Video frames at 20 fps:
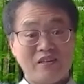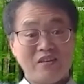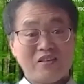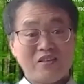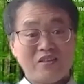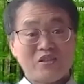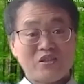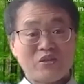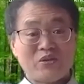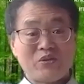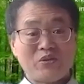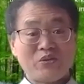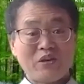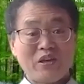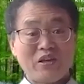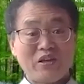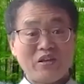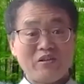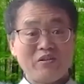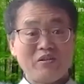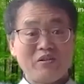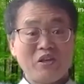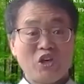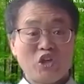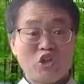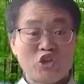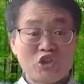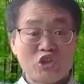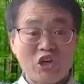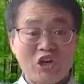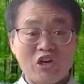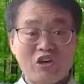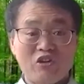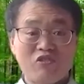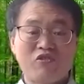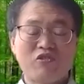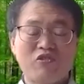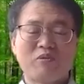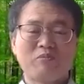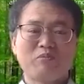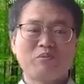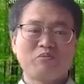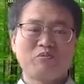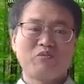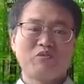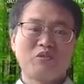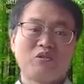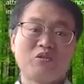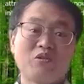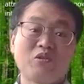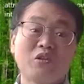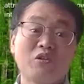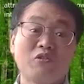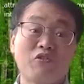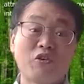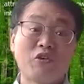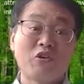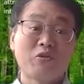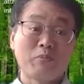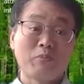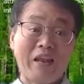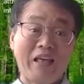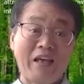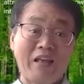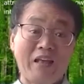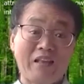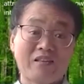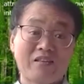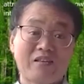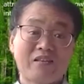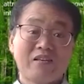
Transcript: So you can start from the first plan.